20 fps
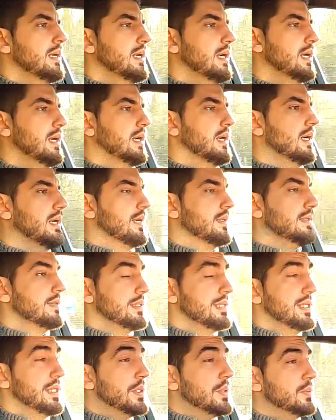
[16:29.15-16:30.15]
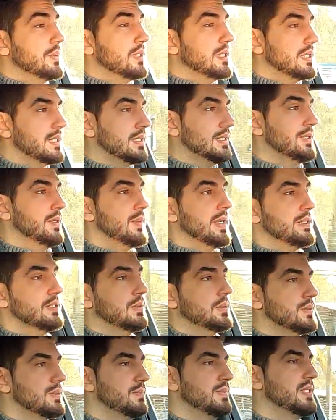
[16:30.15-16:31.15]
Ah, no, no I
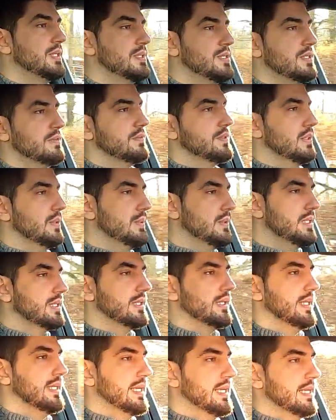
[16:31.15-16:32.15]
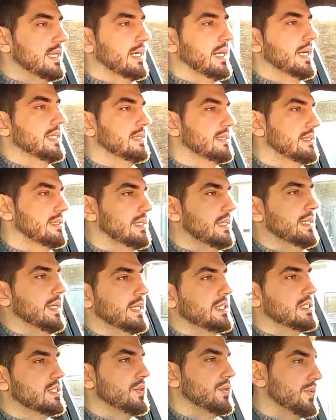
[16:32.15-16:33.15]
don't, because if you look again at an
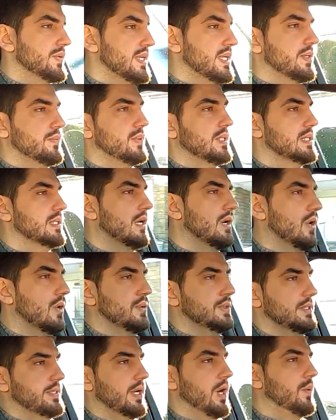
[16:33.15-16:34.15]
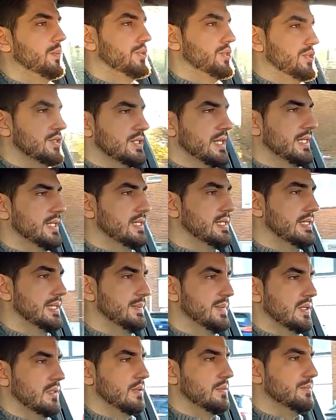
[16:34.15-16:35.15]
X3 with all the options and
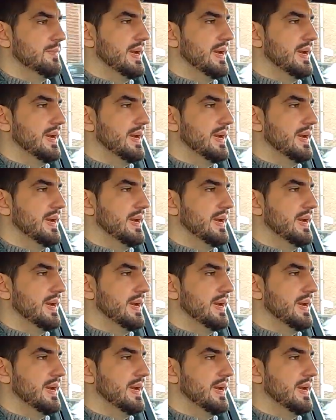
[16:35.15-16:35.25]
similar